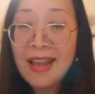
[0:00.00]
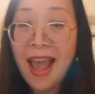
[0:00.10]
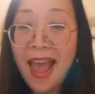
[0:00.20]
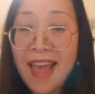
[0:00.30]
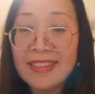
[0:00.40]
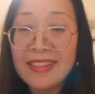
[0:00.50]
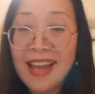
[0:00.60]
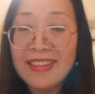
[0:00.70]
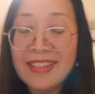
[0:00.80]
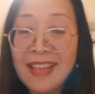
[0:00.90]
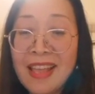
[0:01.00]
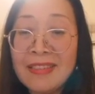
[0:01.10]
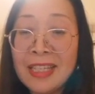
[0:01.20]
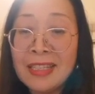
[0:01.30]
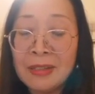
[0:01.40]
And
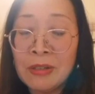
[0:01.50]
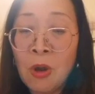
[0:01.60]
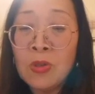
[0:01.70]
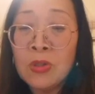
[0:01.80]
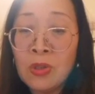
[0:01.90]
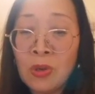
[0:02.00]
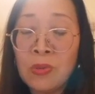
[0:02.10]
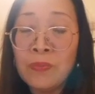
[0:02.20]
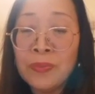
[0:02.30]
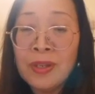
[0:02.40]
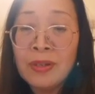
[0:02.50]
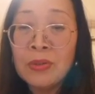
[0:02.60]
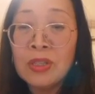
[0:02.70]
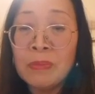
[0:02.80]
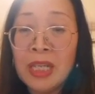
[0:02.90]
then this also
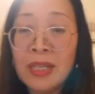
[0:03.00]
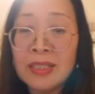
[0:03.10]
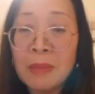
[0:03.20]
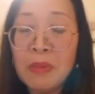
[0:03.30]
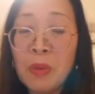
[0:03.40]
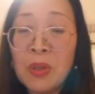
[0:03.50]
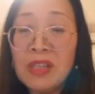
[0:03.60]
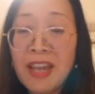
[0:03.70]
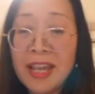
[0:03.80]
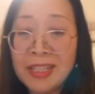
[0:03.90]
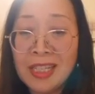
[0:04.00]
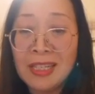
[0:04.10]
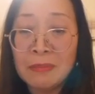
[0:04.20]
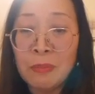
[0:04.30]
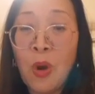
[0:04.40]
could be some
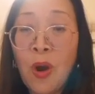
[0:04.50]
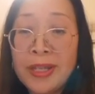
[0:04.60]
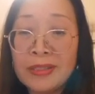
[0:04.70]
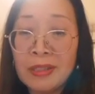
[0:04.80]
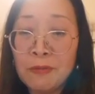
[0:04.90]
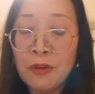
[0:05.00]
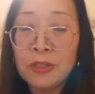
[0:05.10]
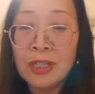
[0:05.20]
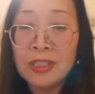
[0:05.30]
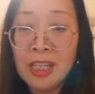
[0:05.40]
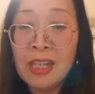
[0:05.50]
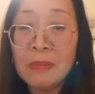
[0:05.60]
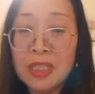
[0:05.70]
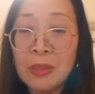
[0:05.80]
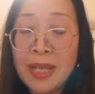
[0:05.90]
motivating points for the
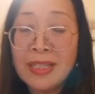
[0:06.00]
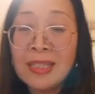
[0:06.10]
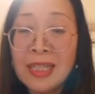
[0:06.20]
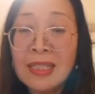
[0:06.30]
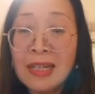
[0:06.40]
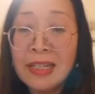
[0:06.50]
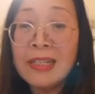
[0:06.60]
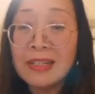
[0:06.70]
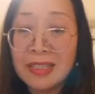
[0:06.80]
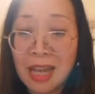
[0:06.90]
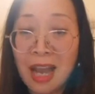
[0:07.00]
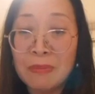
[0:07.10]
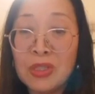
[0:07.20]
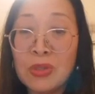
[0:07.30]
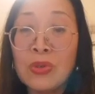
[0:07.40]
team. When they see the leaders
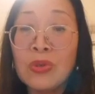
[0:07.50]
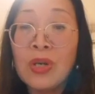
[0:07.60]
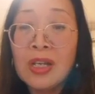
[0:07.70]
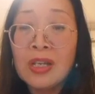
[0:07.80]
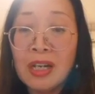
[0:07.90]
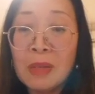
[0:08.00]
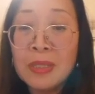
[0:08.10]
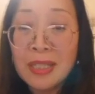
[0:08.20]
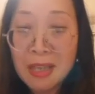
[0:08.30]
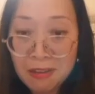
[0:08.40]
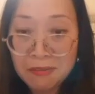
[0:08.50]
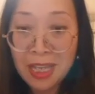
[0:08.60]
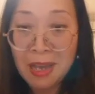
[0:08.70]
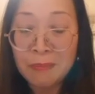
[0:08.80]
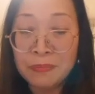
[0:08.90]
comes to observe
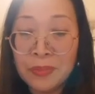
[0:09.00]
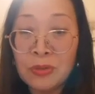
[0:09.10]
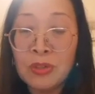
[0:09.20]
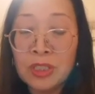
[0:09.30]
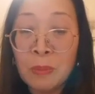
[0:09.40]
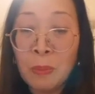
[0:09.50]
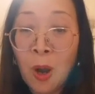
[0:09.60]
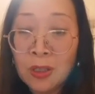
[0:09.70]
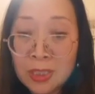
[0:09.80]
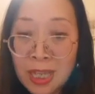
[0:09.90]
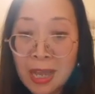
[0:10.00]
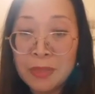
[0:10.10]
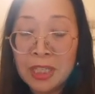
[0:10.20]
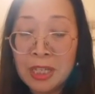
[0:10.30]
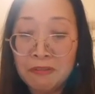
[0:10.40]
them, to support
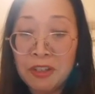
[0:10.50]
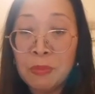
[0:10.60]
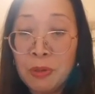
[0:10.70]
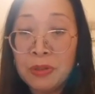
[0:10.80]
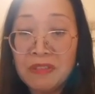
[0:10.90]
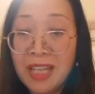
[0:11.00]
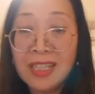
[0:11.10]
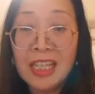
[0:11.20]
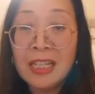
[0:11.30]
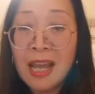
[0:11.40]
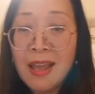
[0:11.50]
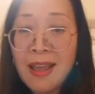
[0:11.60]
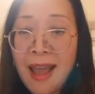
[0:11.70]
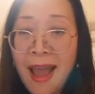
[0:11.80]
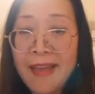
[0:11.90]
them, they feel motivated
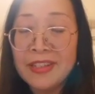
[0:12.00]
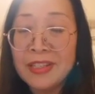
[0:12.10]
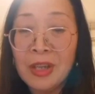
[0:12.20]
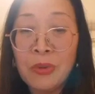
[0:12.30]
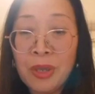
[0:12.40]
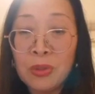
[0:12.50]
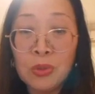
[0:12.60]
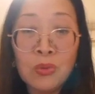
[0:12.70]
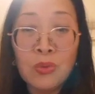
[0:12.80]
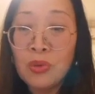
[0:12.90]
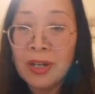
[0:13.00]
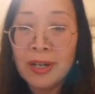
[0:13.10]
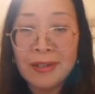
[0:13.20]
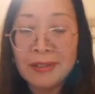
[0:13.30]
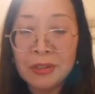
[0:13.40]
and they will do
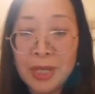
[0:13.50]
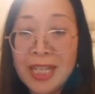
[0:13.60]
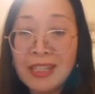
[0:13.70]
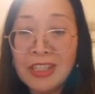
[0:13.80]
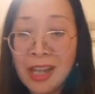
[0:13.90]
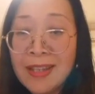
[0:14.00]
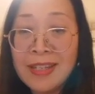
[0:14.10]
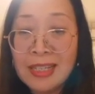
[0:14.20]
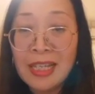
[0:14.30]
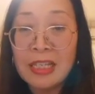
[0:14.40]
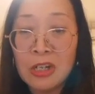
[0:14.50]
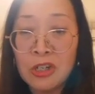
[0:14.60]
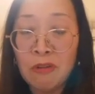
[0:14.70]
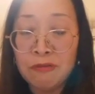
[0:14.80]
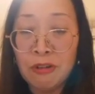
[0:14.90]
greater changes in the
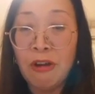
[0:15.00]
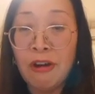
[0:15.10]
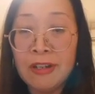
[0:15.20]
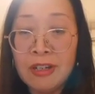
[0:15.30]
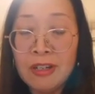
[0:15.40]
shop floor